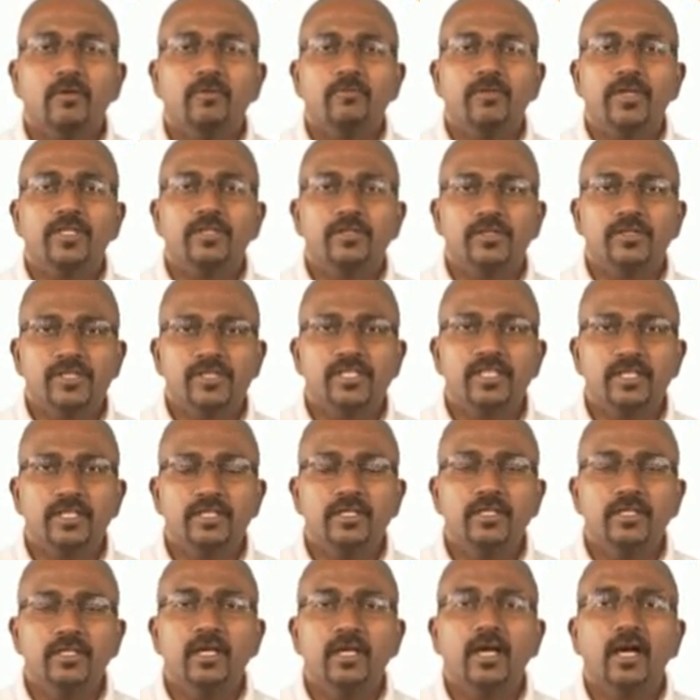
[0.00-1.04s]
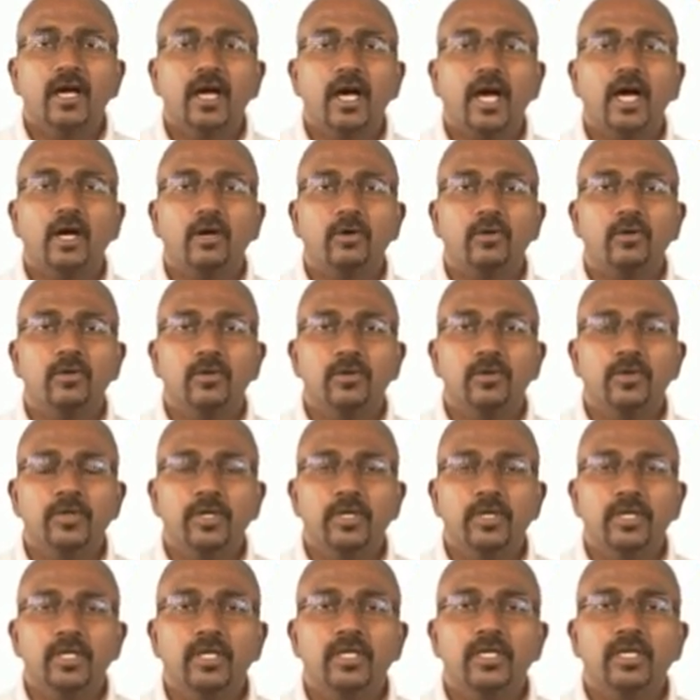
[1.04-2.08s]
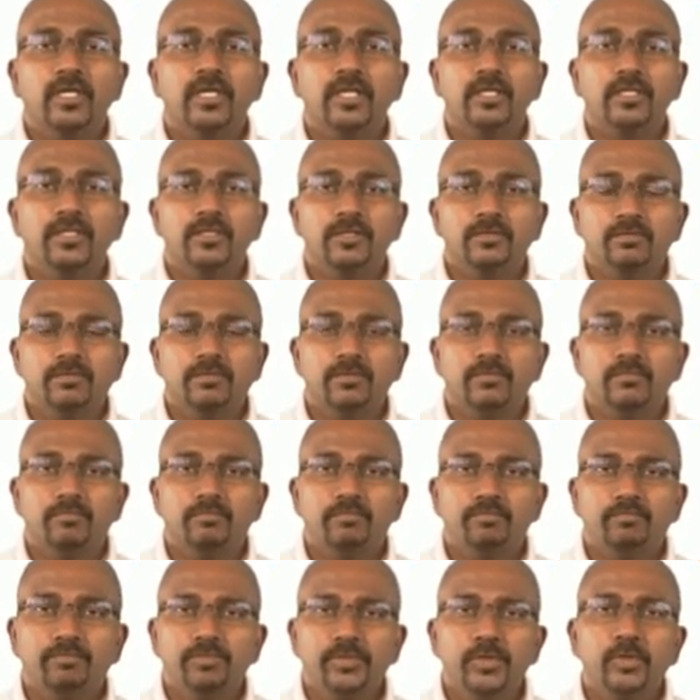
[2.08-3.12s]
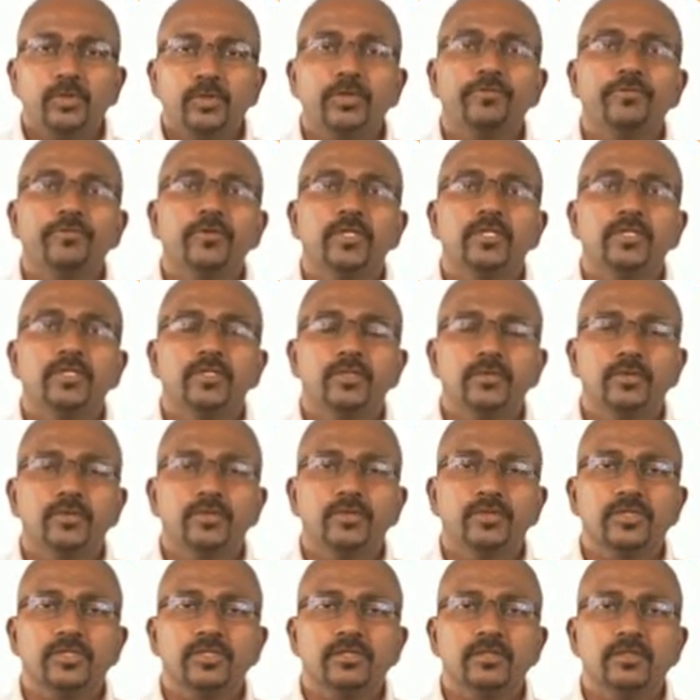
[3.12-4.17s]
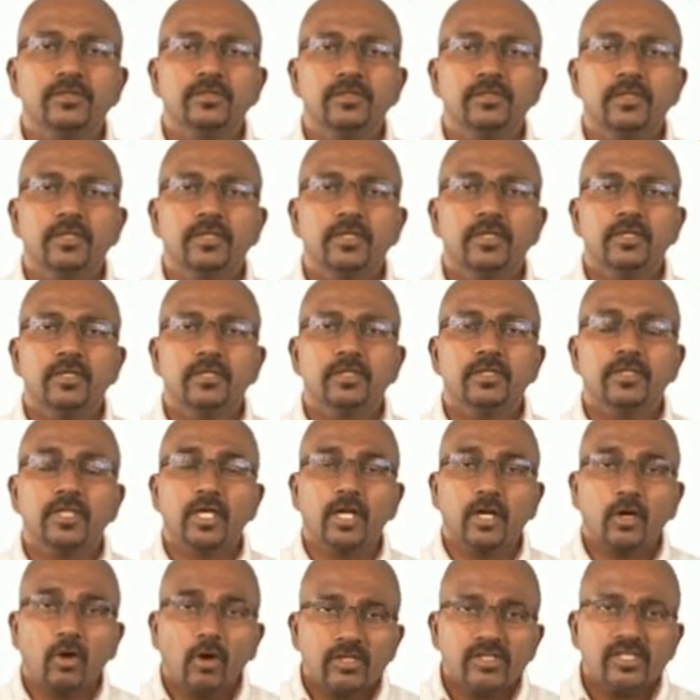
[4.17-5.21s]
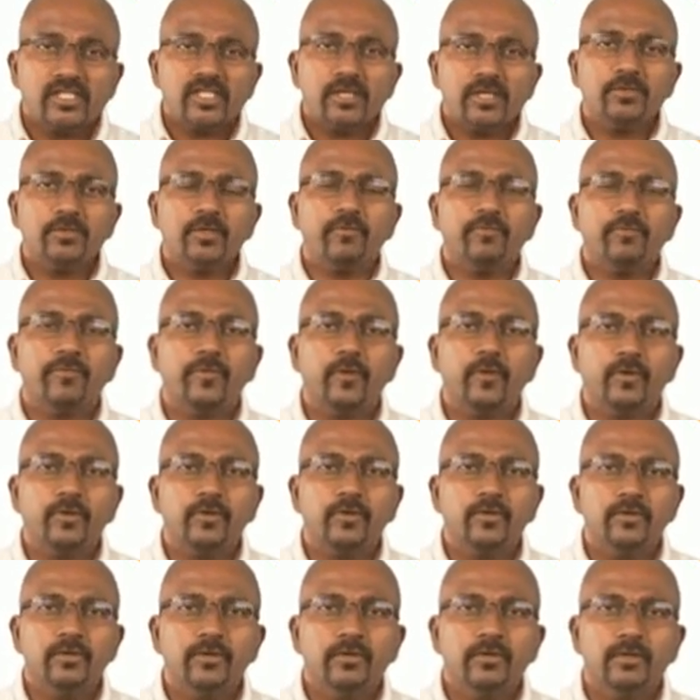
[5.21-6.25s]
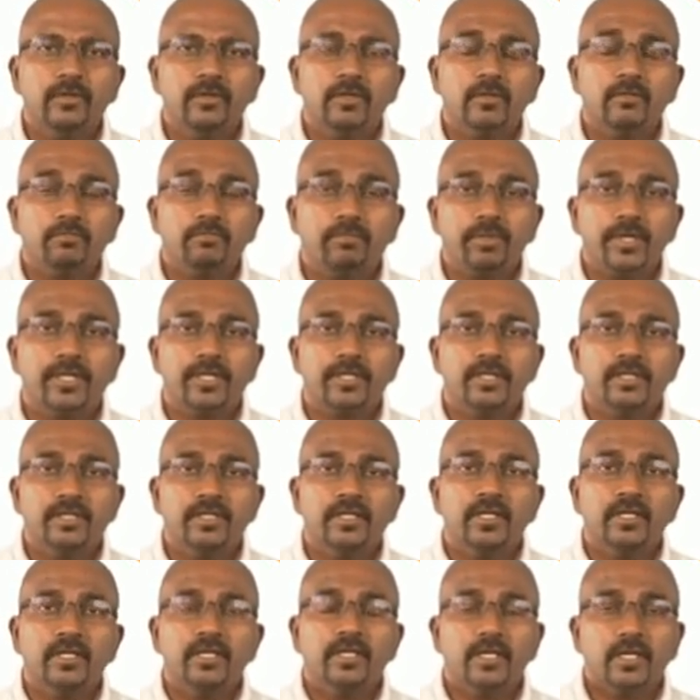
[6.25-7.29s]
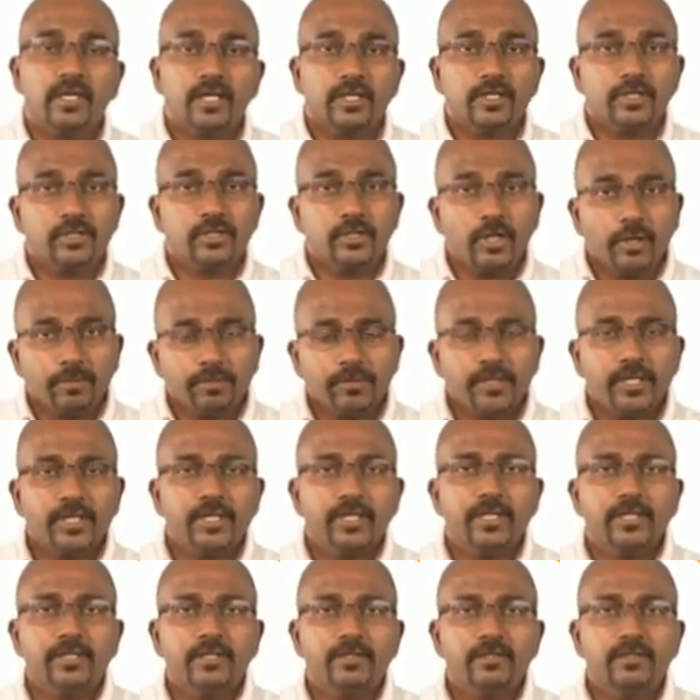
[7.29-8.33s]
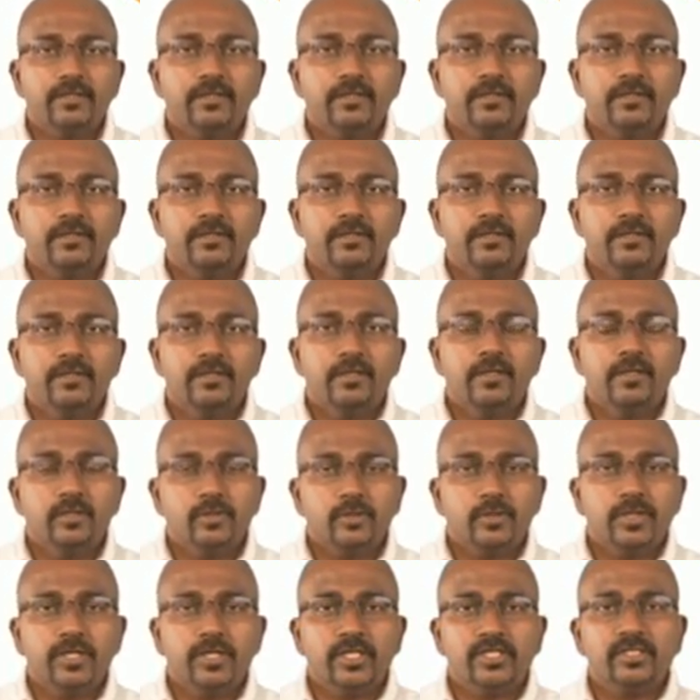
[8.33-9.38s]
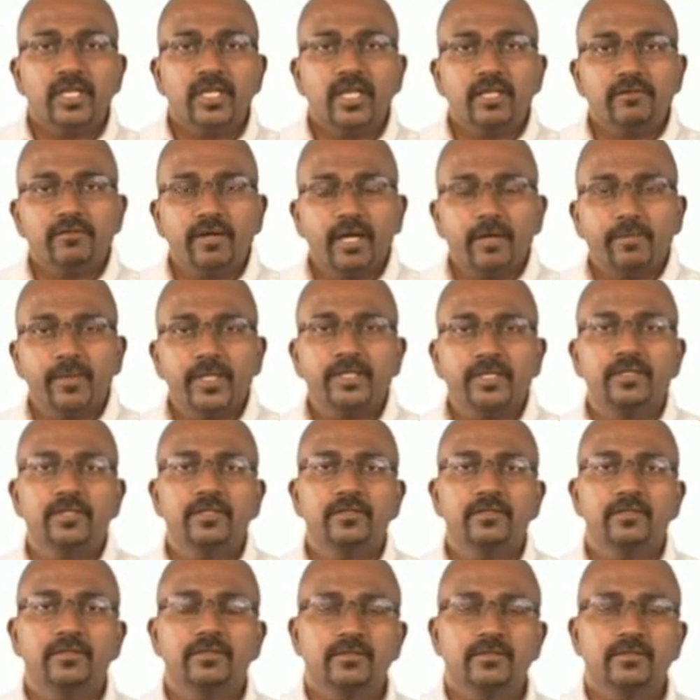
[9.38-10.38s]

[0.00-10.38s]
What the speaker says: when you see how he beautifully used the concept of flow but adopted it to his environment.